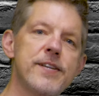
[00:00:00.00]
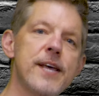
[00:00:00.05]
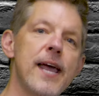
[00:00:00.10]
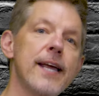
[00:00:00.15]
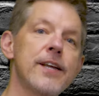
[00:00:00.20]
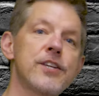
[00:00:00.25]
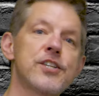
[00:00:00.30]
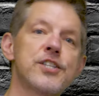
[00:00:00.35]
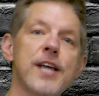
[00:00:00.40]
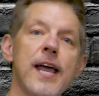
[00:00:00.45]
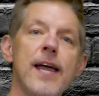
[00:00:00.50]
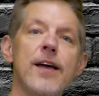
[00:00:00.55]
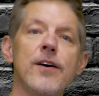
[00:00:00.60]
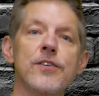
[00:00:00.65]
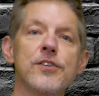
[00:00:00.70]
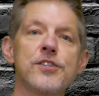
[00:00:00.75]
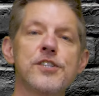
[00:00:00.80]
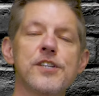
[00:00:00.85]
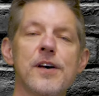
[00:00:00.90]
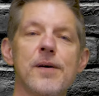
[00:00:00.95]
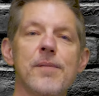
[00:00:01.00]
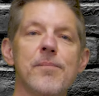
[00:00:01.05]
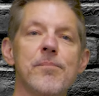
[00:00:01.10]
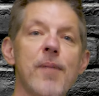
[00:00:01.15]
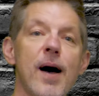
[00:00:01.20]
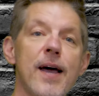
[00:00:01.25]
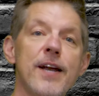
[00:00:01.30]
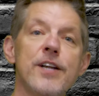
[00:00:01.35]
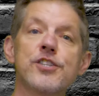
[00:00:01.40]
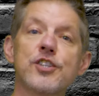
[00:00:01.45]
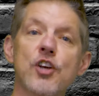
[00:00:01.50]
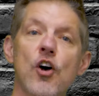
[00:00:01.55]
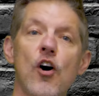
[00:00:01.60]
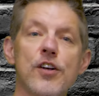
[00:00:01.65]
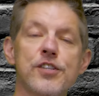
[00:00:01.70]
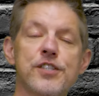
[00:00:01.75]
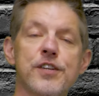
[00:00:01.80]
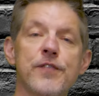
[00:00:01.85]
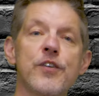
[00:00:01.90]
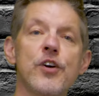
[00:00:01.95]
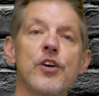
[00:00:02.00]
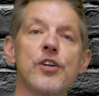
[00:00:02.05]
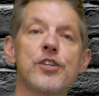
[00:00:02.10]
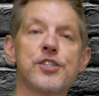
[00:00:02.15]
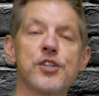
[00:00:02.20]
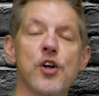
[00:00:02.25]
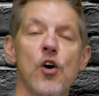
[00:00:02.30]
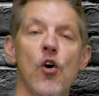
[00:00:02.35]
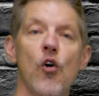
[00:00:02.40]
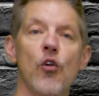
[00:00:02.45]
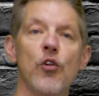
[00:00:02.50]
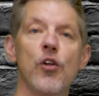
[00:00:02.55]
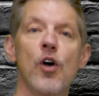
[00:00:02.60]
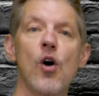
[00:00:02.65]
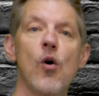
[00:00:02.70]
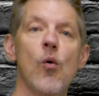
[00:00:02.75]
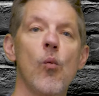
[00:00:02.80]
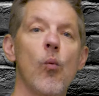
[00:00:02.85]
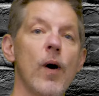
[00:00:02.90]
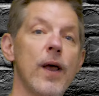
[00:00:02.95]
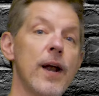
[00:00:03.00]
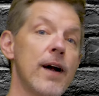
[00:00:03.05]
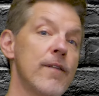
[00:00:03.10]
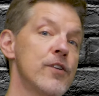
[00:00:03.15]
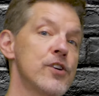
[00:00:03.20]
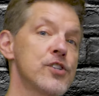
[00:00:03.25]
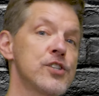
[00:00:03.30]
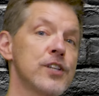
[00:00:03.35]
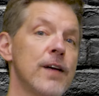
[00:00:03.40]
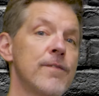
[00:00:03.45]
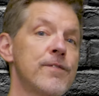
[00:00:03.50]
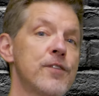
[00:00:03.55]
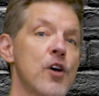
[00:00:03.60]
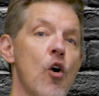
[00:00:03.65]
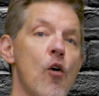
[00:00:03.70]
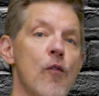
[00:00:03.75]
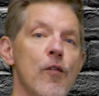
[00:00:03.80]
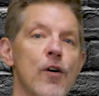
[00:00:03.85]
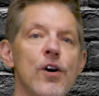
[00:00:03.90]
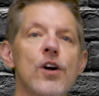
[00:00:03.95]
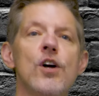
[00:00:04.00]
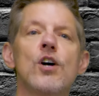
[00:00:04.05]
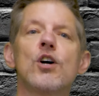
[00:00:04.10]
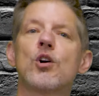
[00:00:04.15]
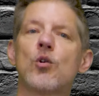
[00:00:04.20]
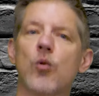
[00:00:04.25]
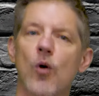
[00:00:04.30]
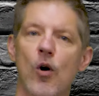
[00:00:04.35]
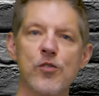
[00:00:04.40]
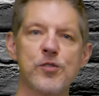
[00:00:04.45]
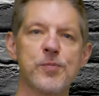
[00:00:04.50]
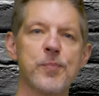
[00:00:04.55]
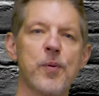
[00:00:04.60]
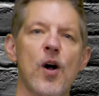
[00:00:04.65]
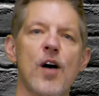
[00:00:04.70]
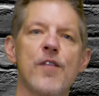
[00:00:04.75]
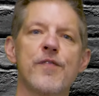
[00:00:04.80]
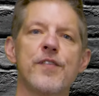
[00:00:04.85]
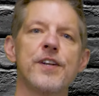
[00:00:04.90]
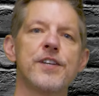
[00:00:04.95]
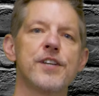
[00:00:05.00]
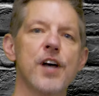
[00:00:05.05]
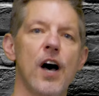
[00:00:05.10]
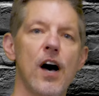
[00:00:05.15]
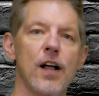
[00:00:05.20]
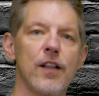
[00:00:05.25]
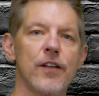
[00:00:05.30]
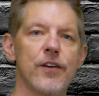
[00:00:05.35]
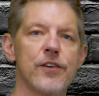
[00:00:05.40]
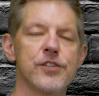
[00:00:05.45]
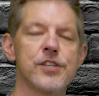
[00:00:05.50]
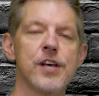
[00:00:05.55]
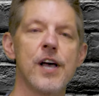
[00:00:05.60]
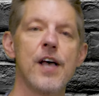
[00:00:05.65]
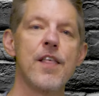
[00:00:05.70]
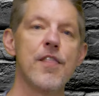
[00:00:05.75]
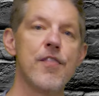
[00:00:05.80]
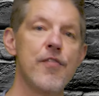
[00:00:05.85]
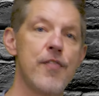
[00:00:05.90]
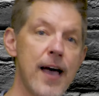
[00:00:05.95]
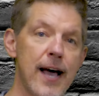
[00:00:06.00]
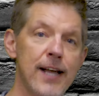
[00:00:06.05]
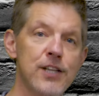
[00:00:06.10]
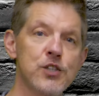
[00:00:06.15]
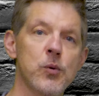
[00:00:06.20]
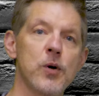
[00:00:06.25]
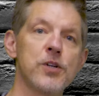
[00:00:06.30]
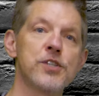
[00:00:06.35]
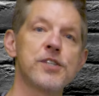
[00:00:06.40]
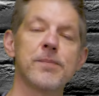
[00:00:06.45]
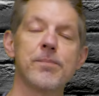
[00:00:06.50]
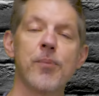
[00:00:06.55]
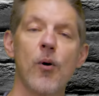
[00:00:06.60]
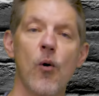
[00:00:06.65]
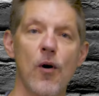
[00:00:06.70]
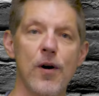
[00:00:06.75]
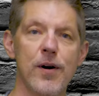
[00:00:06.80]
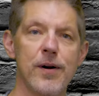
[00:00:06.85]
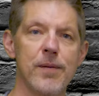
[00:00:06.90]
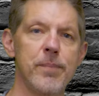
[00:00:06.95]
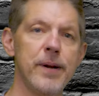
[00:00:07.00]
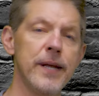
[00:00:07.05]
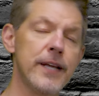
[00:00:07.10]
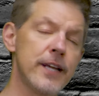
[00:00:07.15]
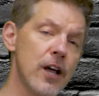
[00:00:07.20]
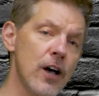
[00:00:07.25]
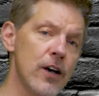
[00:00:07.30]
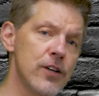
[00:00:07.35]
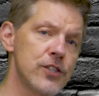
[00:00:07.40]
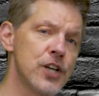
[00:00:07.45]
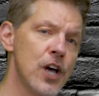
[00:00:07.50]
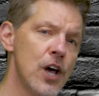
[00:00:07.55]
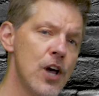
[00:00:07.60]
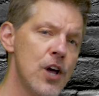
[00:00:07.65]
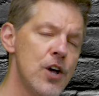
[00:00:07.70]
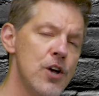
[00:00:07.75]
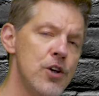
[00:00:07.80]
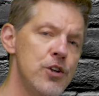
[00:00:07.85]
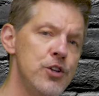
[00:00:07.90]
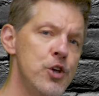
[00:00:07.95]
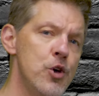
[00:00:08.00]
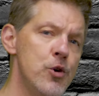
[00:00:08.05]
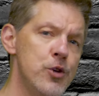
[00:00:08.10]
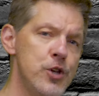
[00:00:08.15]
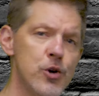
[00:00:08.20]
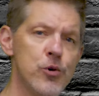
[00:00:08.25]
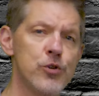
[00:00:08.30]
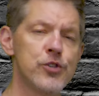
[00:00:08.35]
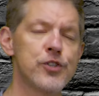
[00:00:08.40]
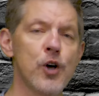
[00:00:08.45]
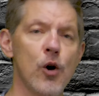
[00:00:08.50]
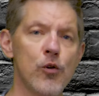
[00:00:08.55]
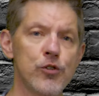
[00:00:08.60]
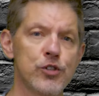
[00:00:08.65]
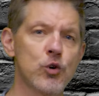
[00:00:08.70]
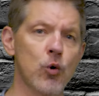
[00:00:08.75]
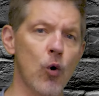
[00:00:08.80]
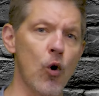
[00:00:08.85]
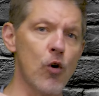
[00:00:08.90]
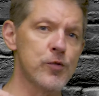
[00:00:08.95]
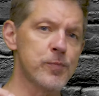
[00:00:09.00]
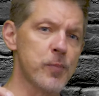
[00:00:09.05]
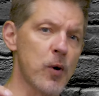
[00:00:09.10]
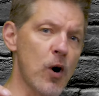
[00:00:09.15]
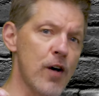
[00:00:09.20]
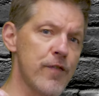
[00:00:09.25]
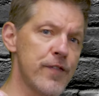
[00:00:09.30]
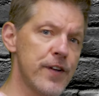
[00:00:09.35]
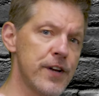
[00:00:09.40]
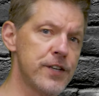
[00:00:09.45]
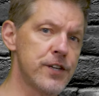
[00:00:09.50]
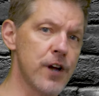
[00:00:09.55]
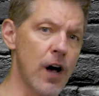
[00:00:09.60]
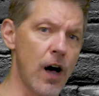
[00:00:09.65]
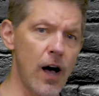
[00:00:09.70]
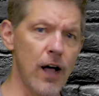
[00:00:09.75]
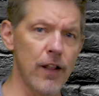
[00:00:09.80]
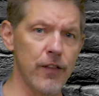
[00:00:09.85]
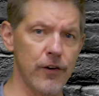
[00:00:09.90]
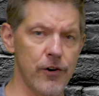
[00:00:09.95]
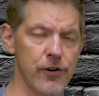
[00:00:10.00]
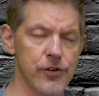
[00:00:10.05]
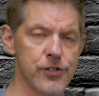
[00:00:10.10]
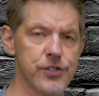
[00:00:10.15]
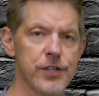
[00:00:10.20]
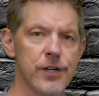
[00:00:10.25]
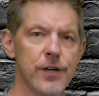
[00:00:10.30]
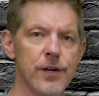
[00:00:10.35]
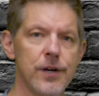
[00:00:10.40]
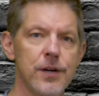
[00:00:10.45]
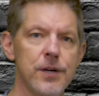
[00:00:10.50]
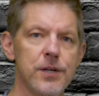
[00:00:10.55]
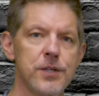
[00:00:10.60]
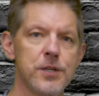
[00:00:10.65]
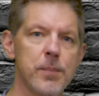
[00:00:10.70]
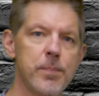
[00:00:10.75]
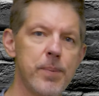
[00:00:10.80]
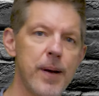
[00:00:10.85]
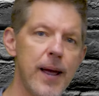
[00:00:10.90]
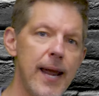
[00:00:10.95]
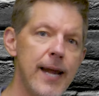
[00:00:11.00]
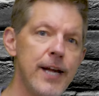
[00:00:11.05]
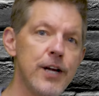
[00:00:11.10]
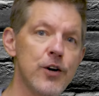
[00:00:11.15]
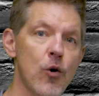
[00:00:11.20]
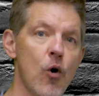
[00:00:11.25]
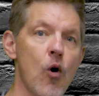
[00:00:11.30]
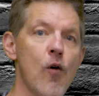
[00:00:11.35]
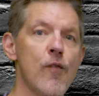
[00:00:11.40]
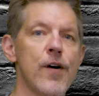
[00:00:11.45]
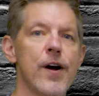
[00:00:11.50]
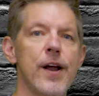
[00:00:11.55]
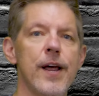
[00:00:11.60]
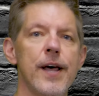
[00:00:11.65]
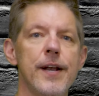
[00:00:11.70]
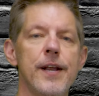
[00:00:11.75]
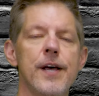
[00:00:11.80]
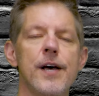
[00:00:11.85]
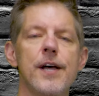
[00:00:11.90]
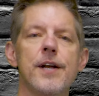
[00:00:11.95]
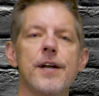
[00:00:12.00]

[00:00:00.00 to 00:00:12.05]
take sales minus cost of goods sold. Whatever's left over, gross profit dollars. That's what's important, because you use those gross profit dollars to pay your overhead,